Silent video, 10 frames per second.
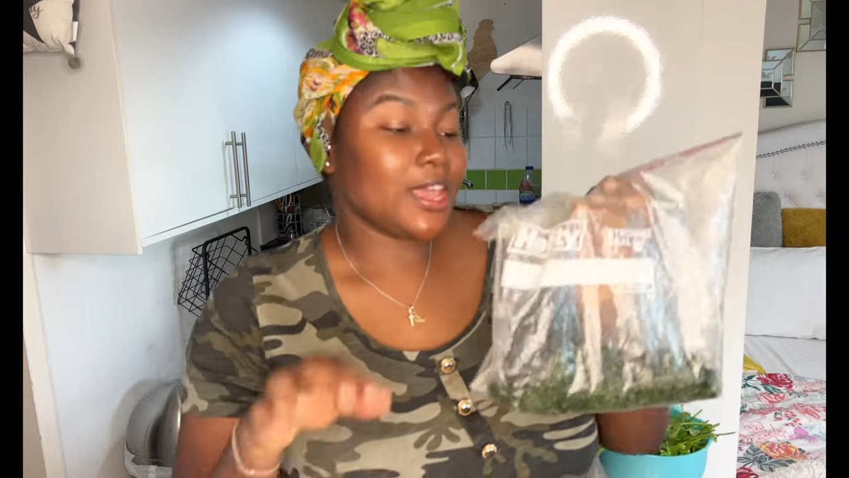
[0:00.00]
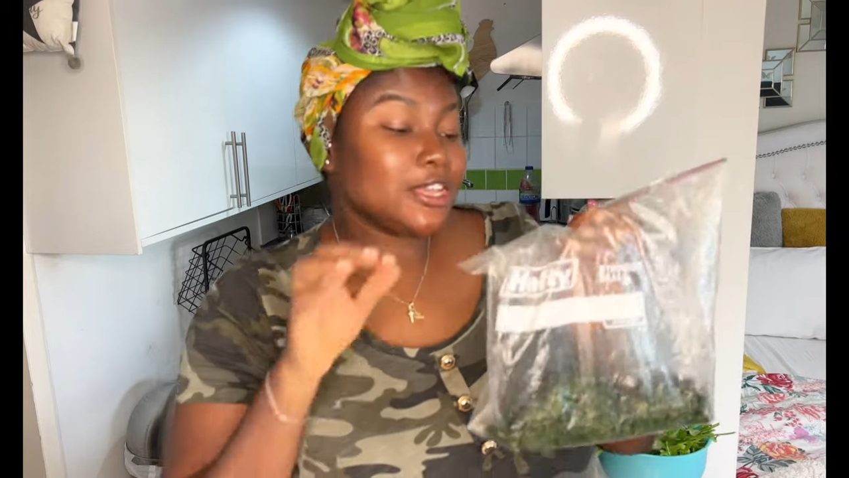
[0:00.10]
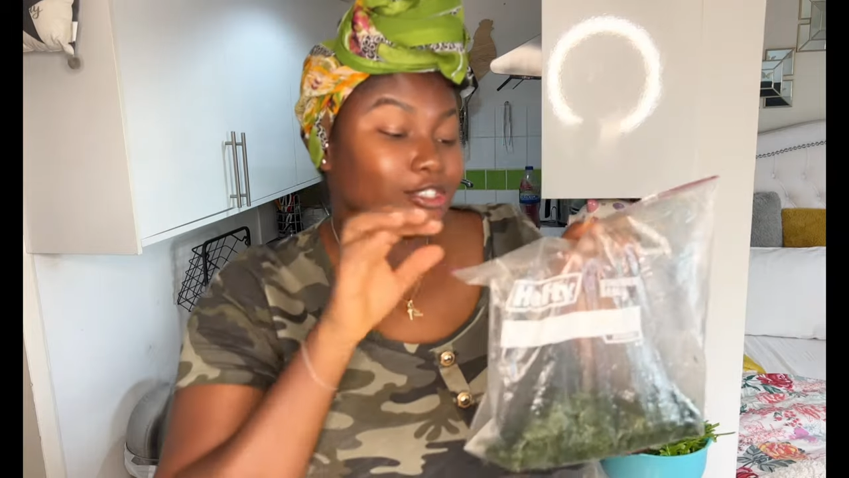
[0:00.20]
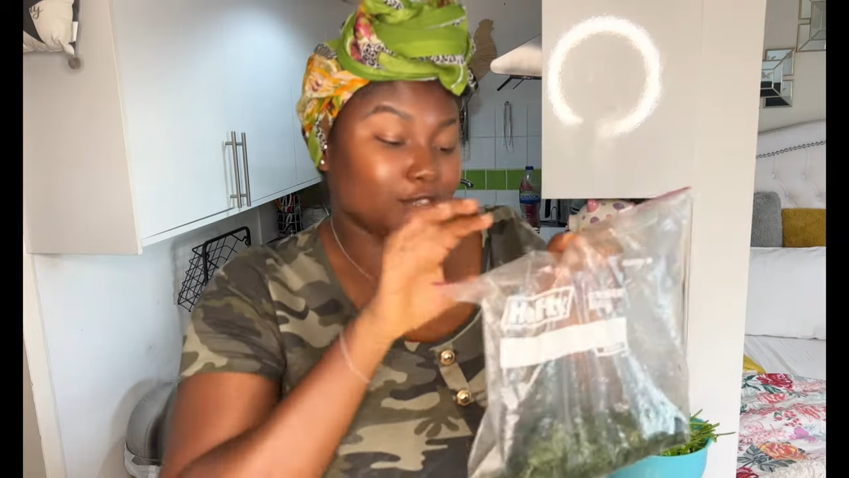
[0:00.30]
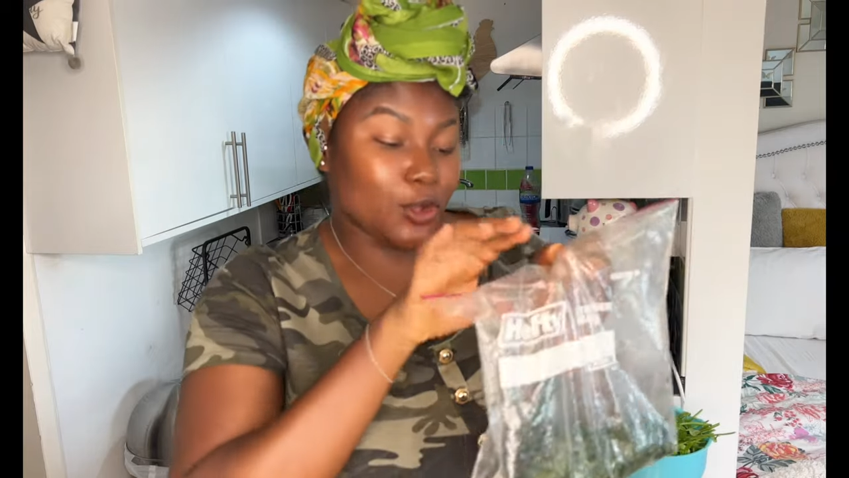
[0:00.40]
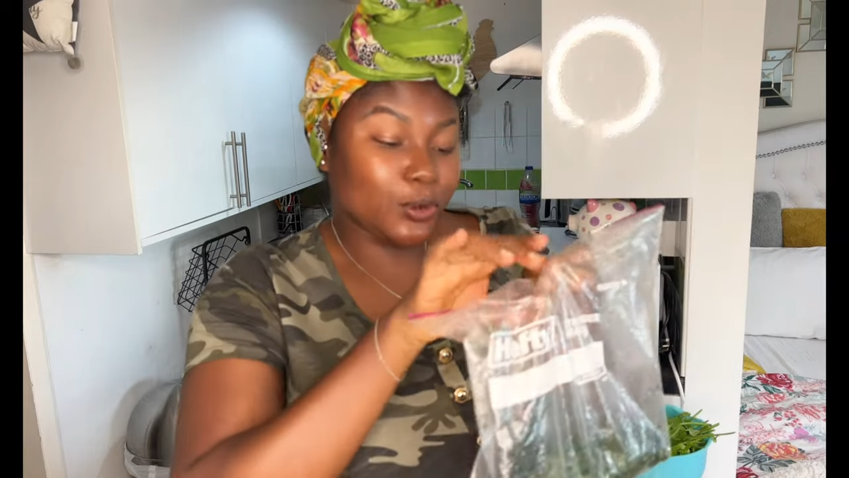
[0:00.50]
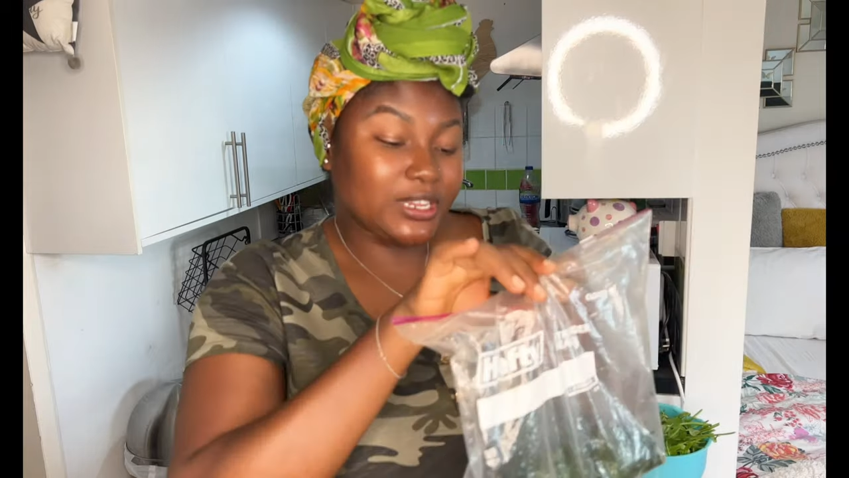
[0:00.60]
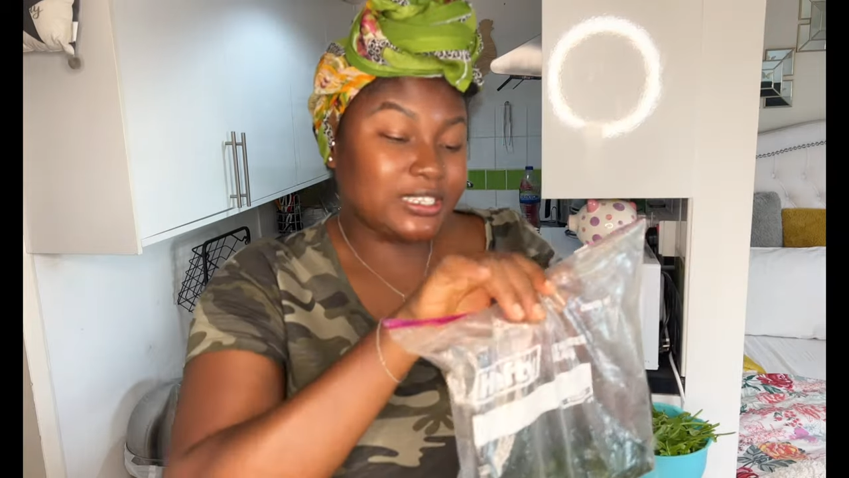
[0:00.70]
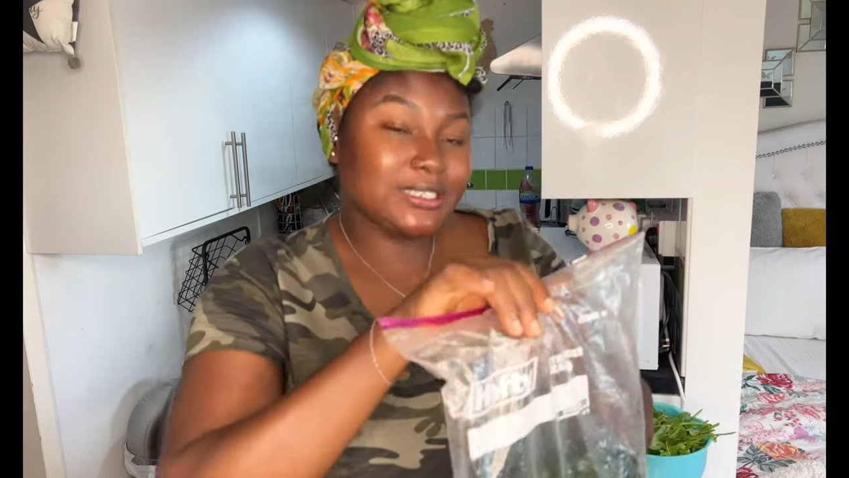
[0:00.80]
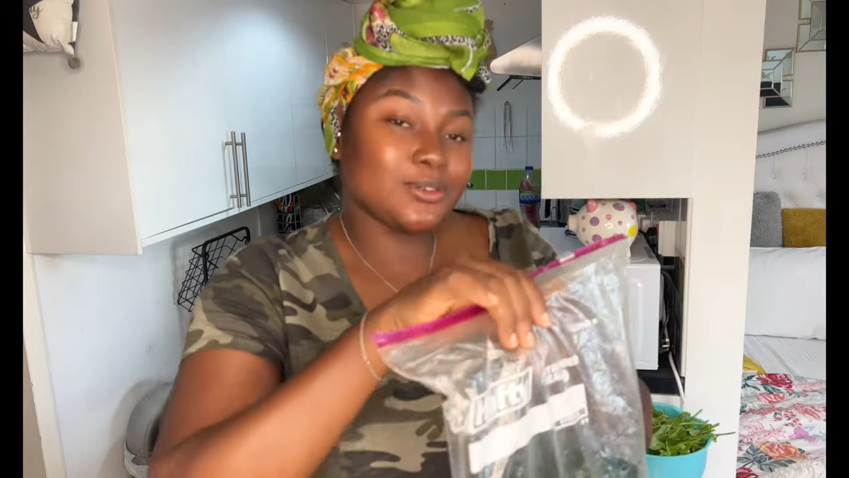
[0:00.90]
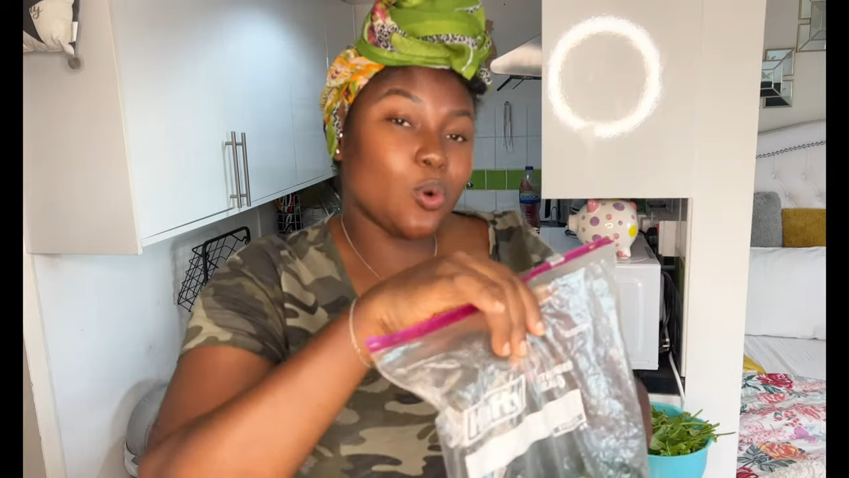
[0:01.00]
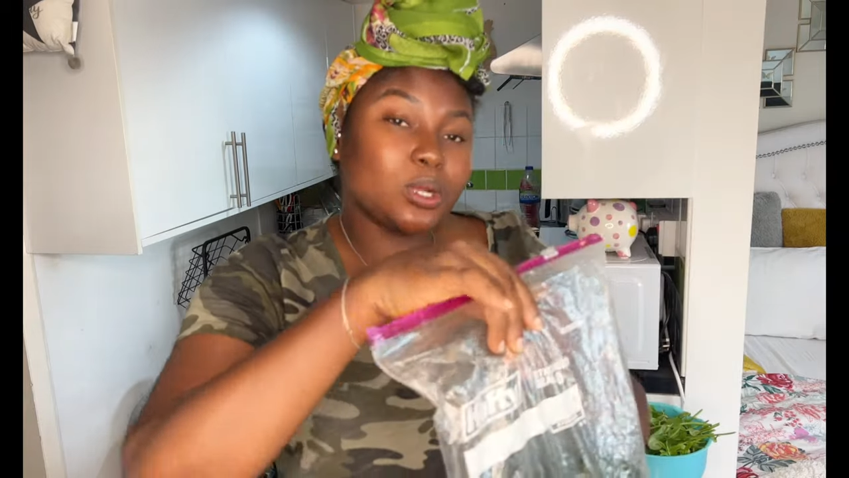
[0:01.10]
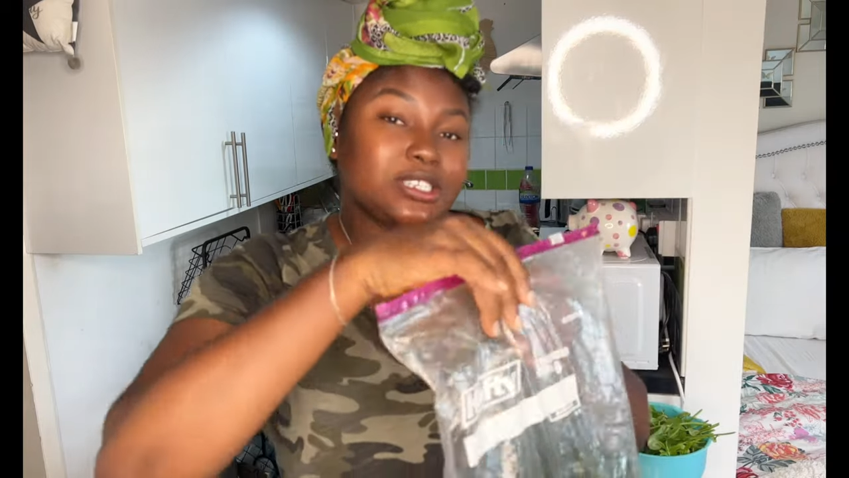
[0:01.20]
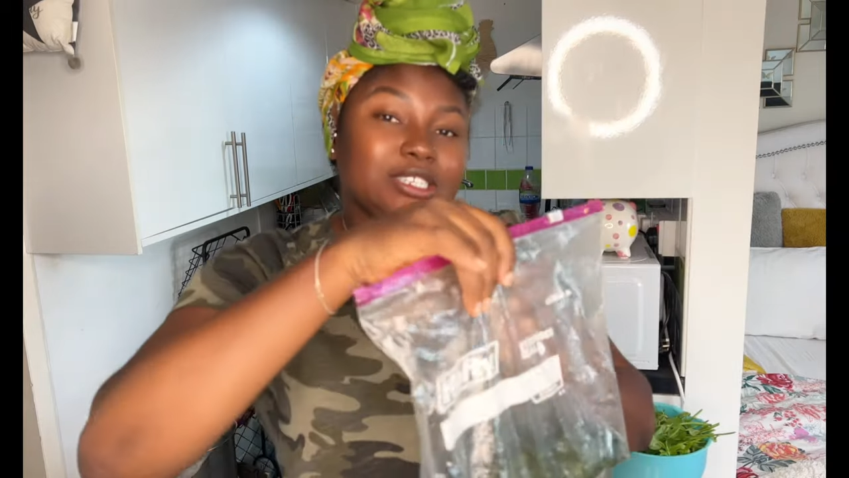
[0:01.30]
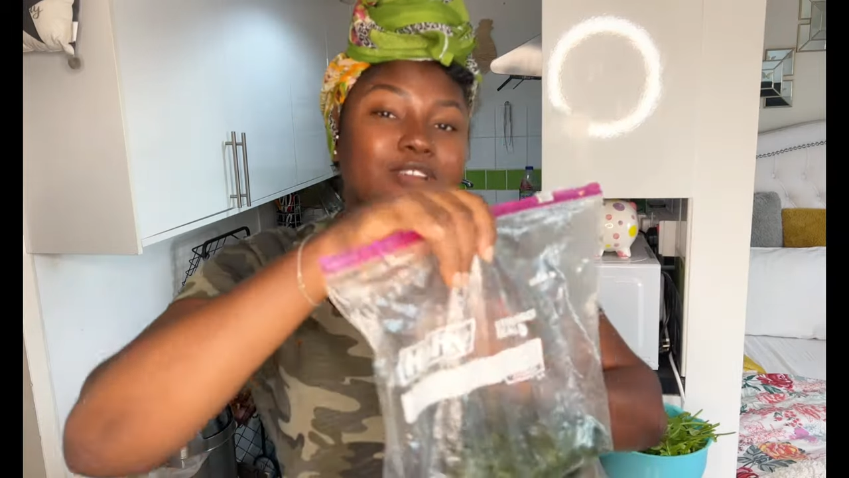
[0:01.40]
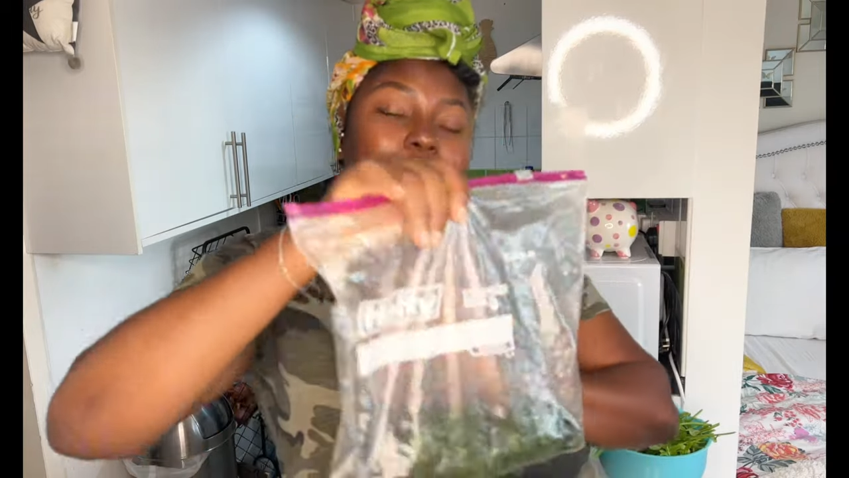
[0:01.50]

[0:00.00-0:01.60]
So this is the quantity